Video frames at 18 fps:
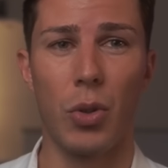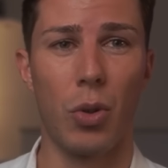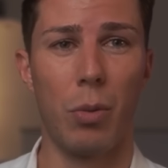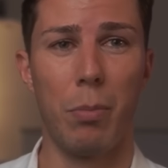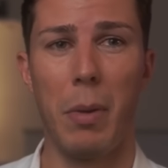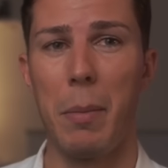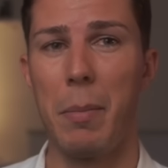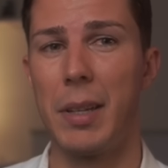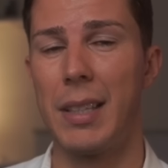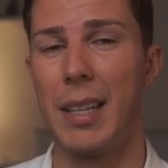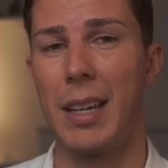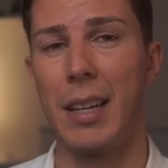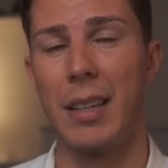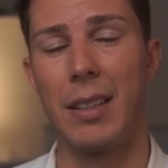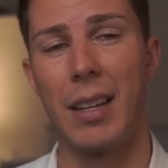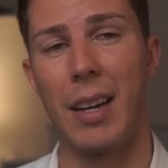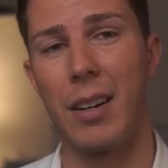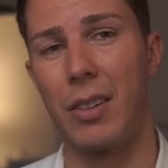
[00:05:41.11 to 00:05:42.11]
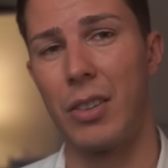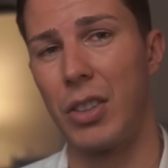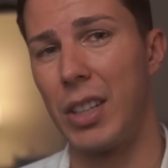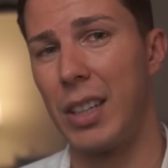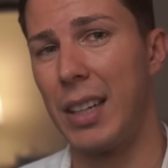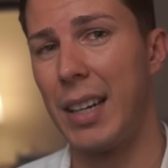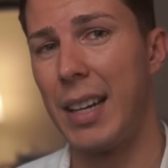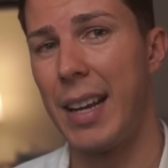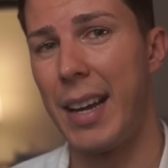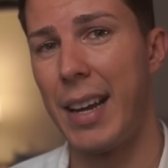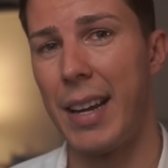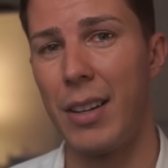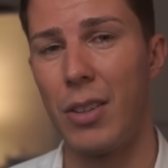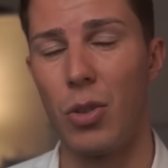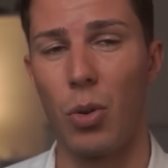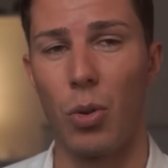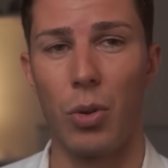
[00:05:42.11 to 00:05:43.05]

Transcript: or maybe they are delayed,